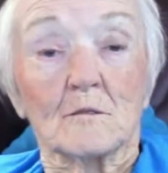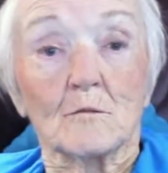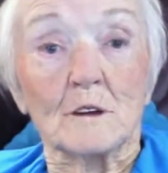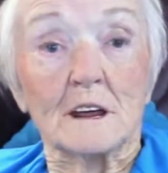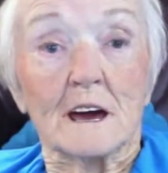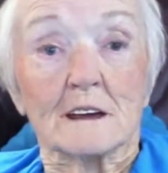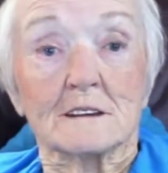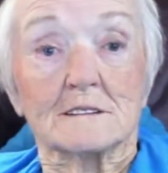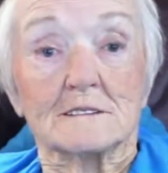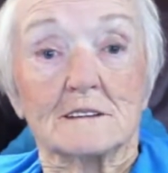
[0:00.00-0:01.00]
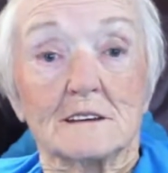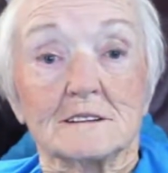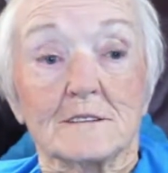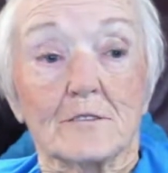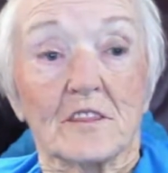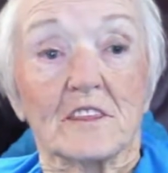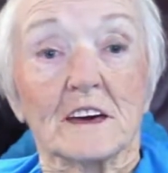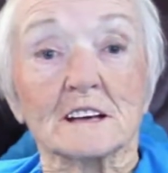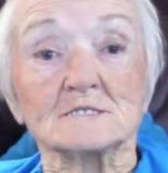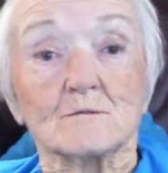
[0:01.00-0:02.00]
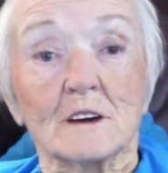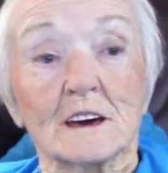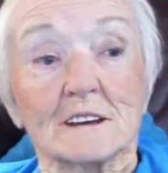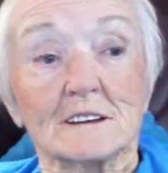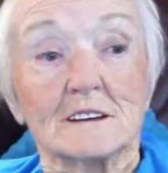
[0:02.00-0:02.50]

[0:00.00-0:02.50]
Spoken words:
we had different things. We had